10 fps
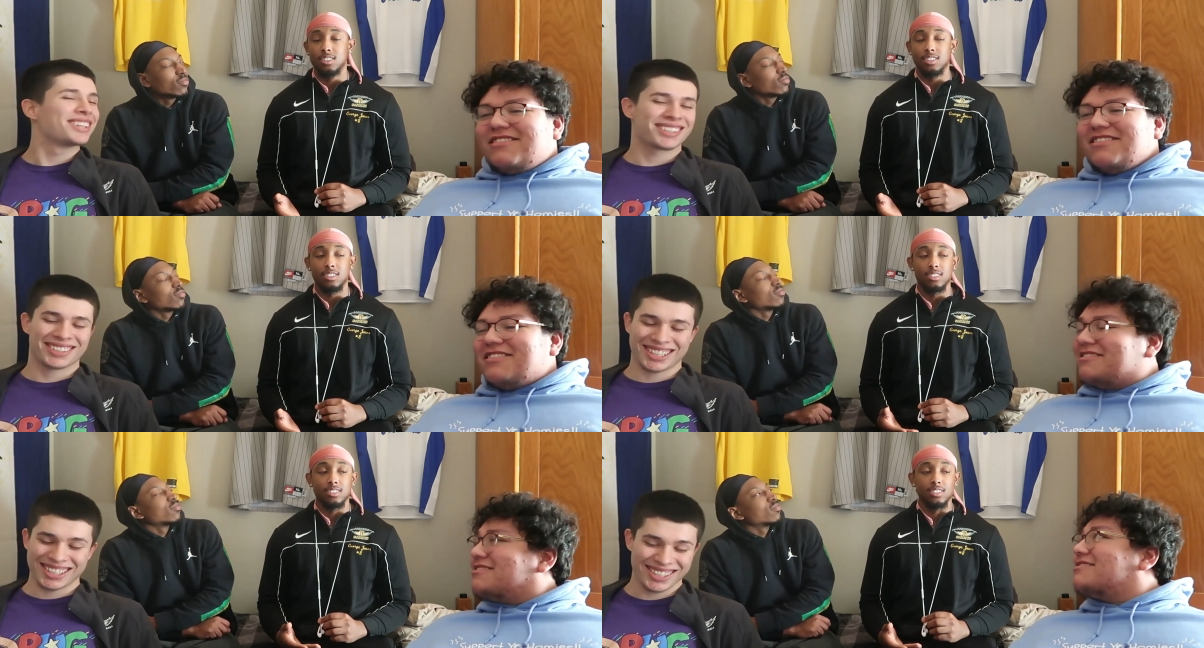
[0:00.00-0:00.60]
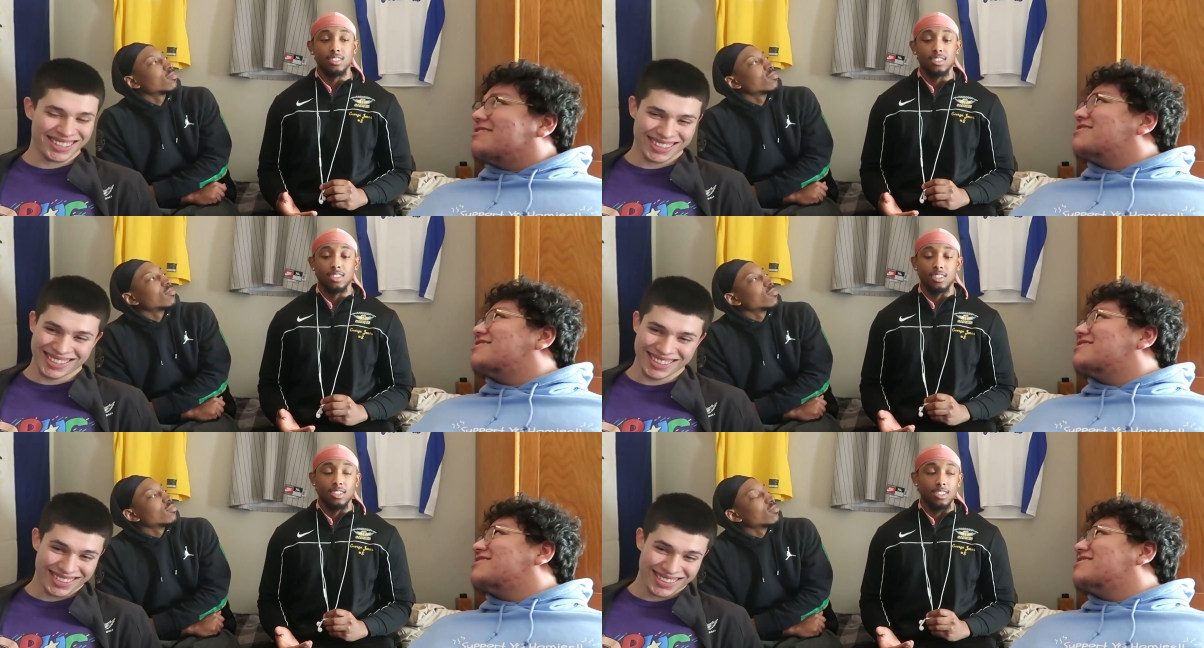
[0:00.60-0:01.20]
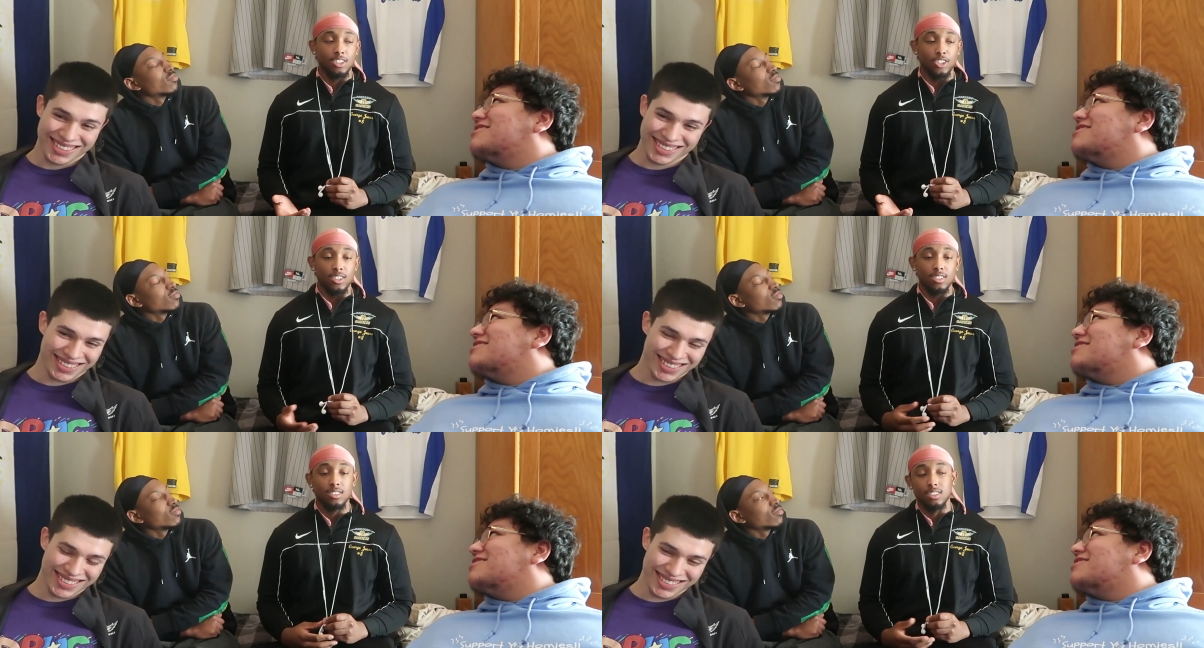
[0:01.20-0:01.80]
Speaker 1: the the,
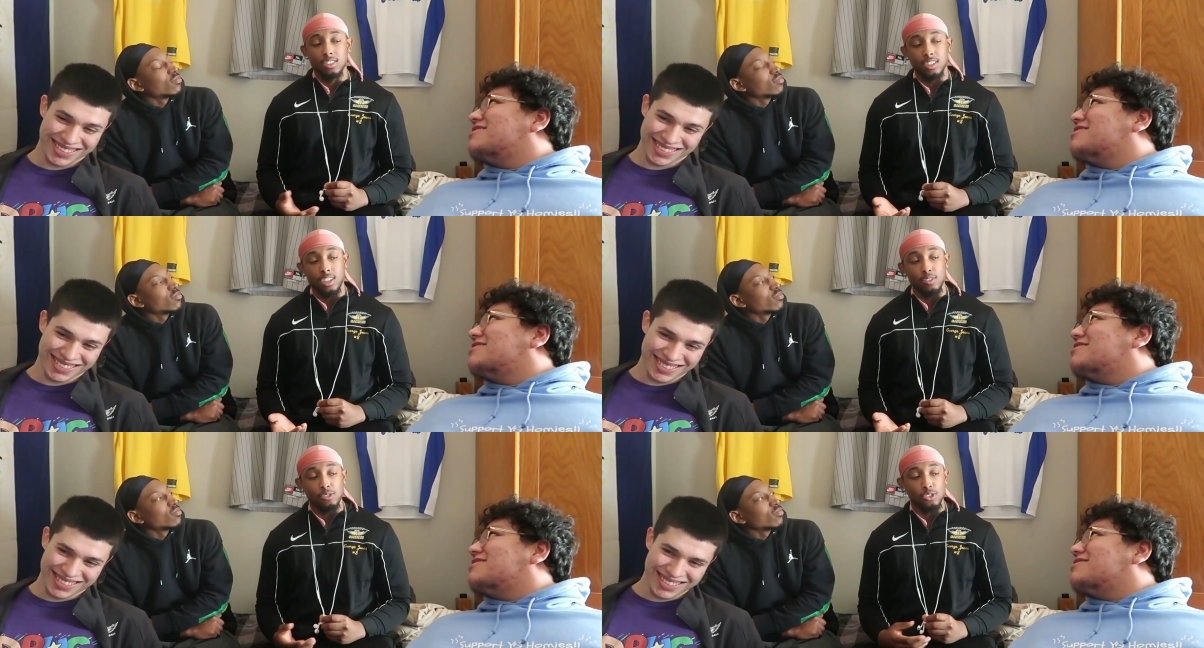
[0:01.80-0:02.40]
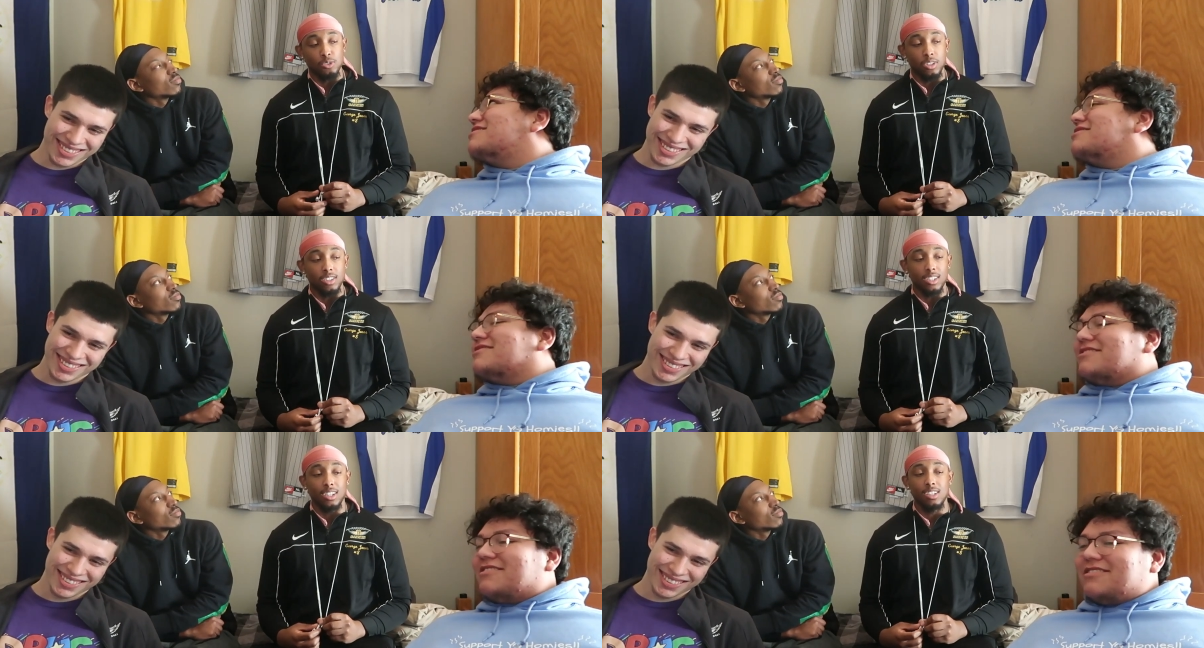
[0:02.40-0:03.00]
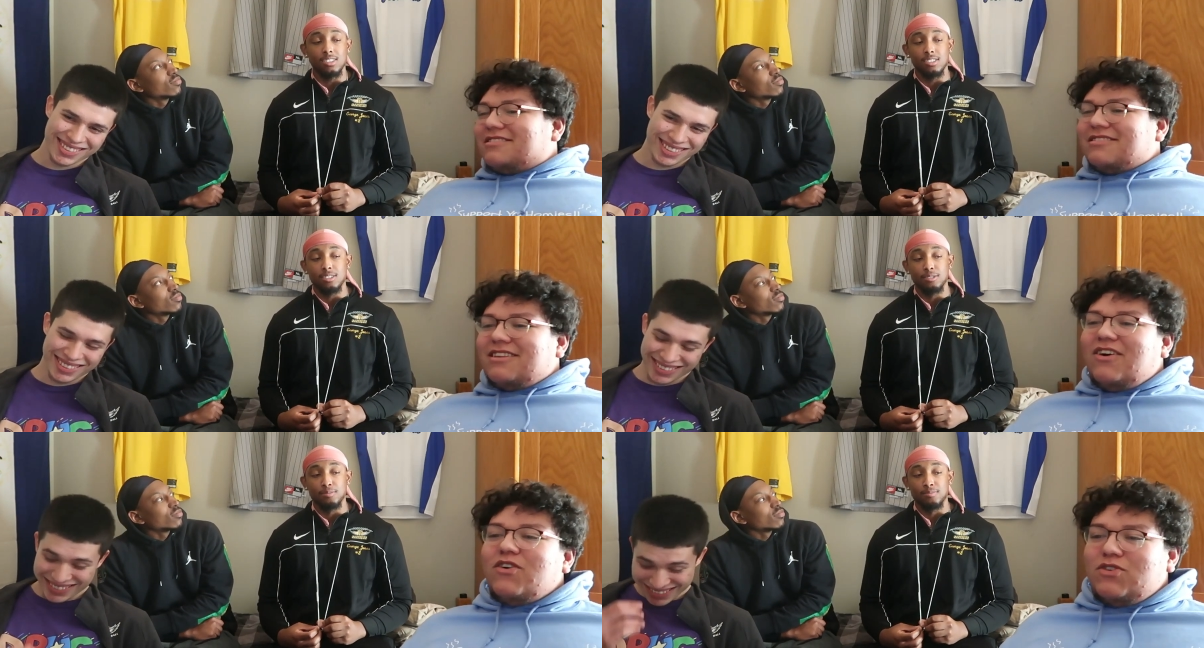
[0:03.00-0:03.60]
the influence without the glasses?
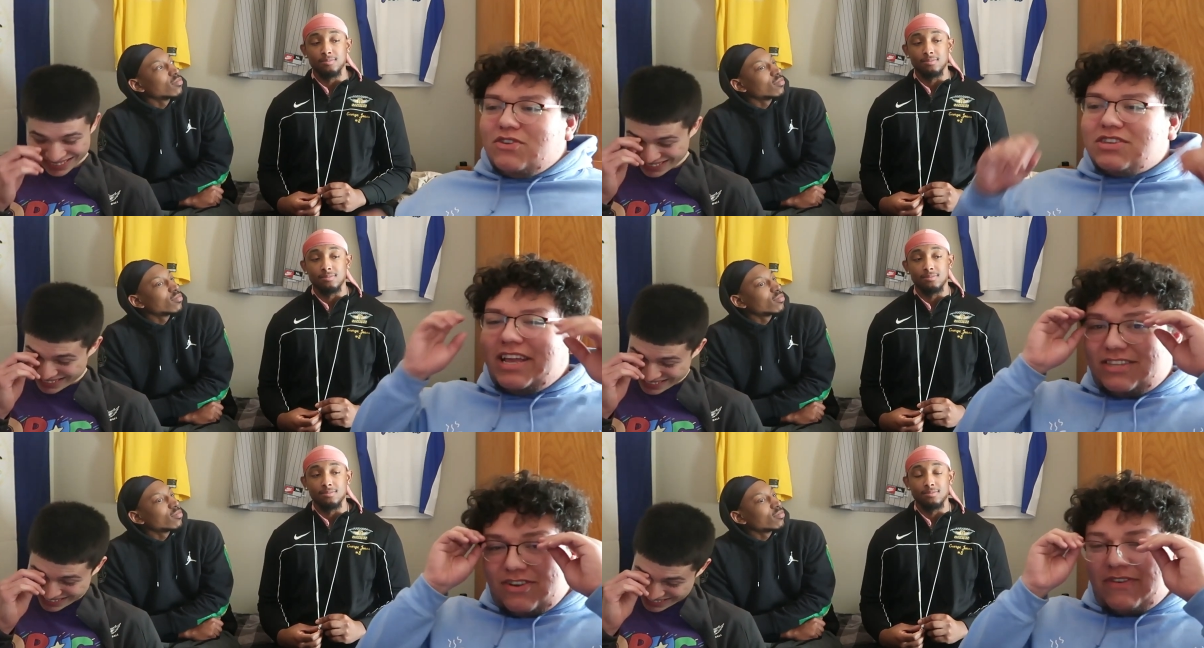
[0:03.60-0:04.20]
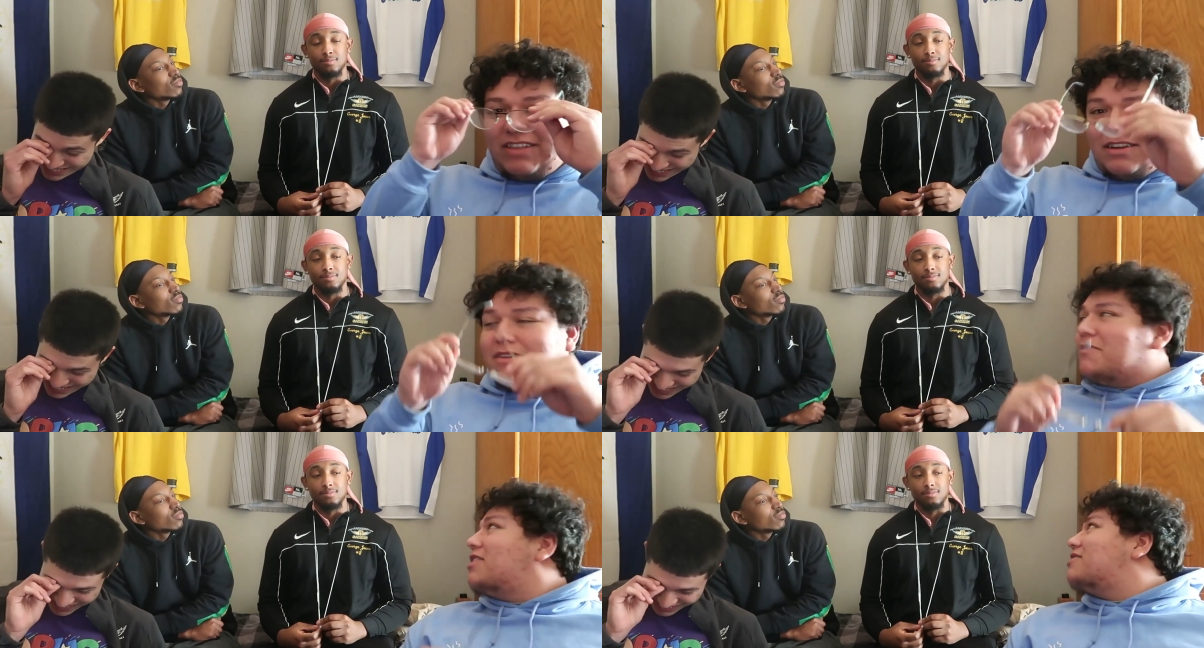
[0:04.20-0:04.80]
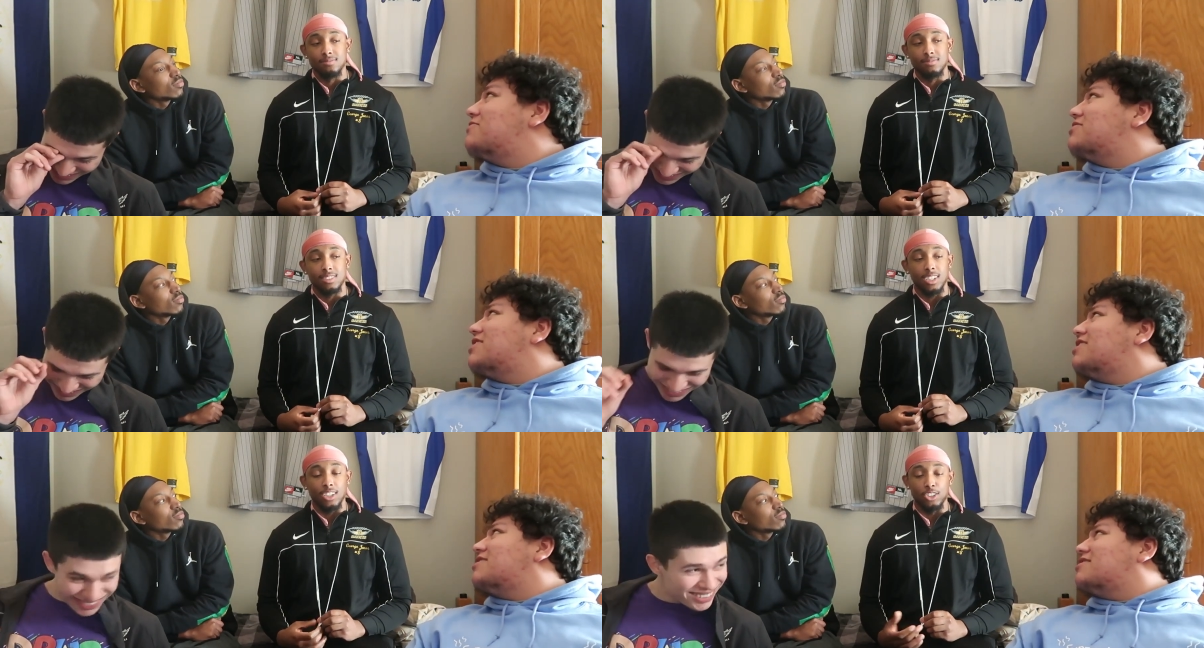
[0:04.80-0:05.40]
Oh, you saying so? If I took them off, you
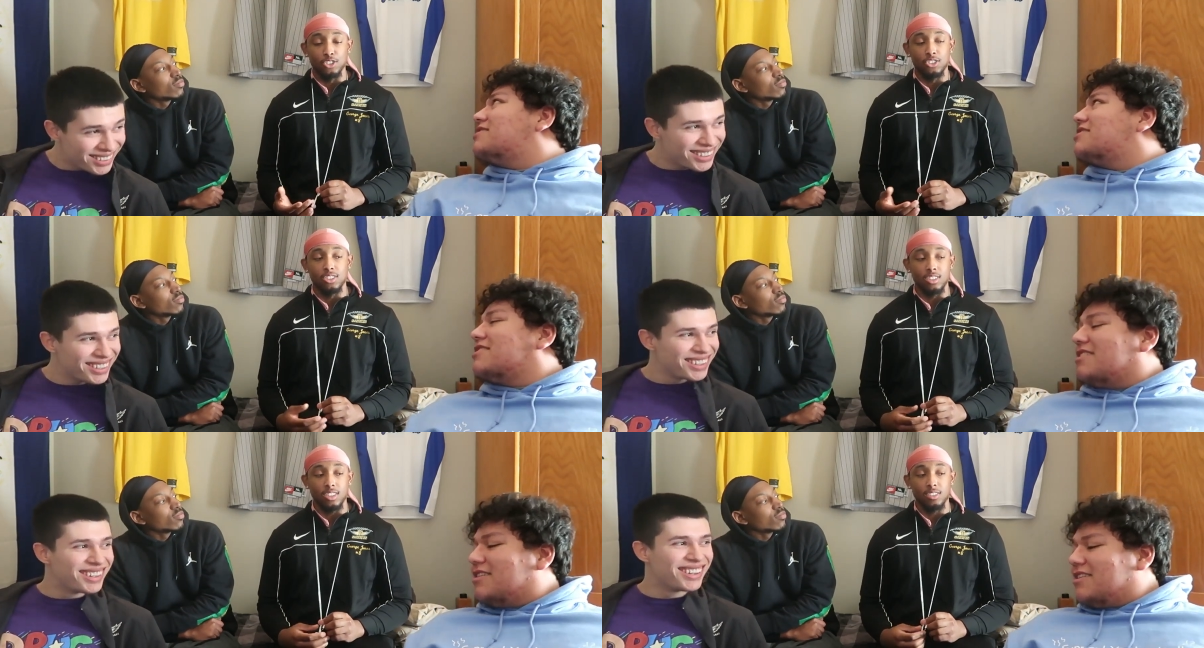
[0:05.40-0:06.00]
saying? Like, could you still see